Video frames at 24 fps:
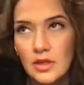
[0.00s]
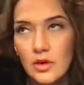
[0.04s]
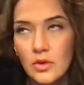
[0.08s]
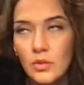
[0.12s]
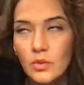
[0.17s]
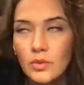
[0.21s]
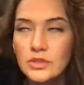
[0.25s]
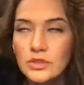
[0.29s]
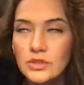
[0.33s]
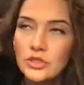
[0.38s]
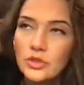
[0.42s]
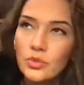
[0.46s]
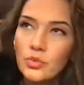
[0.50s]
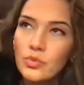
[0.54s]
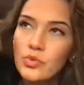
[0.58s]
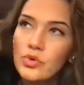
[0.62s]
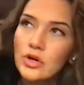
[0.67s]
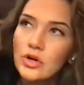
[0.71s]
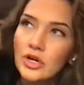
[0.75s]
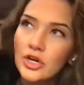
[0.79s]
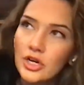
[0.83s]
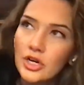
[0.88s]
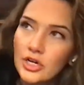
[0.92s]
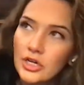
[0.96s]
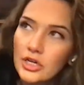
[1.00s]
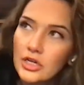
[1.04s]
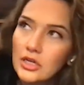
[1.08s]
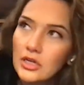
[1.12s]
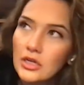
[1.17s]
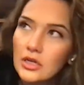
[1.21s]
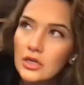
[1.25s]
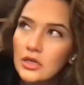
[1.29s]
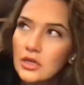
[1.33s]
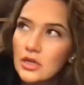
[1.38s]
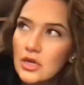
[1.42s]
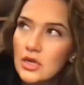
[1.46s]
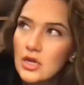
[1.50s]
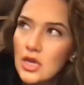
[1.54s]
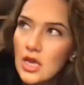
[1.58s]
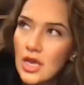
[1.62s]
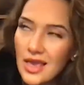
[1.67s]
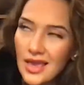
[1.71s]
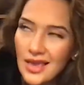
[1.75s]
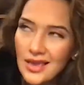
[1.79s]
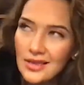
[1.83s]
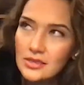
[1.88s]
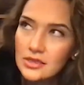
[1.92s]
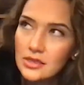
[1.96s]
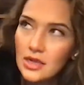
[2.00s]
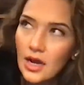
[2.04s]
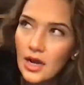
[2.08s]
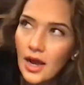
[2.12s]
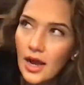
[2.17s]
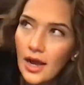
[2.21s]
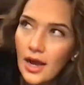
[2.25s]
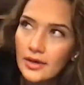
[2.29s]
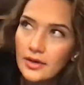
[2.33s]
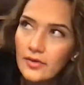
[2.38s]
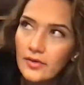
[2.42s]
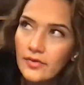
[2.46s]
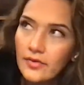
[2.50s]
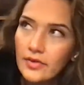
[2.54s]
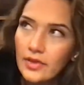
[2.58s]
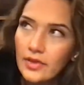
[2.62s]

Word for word: what's the word it's kind of